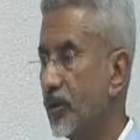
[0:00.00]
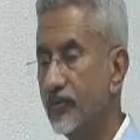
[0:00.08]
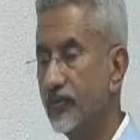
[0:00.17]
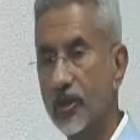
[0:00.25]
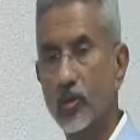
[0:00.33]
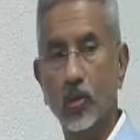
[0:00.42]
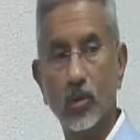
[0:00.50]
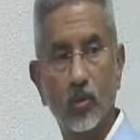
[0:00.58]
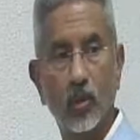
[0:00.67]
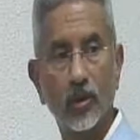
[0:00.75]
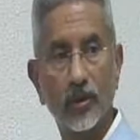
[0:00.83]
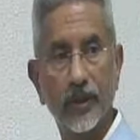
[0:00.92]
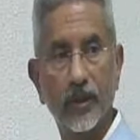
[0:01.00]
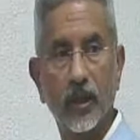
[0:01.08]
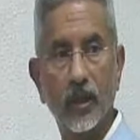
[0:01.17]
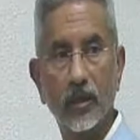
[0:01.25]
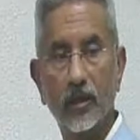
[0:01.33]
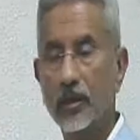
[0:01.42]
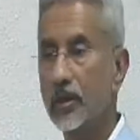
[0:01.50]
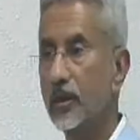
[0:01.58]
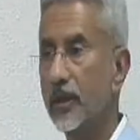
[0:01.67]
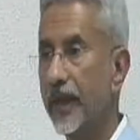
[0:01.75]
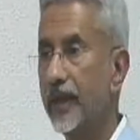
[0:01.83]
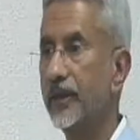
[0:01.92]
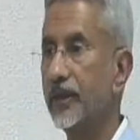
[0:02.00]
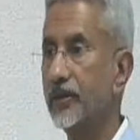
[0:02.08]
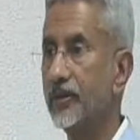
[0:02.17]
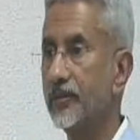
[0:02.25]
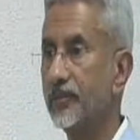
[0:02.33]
of the Cold War era ended.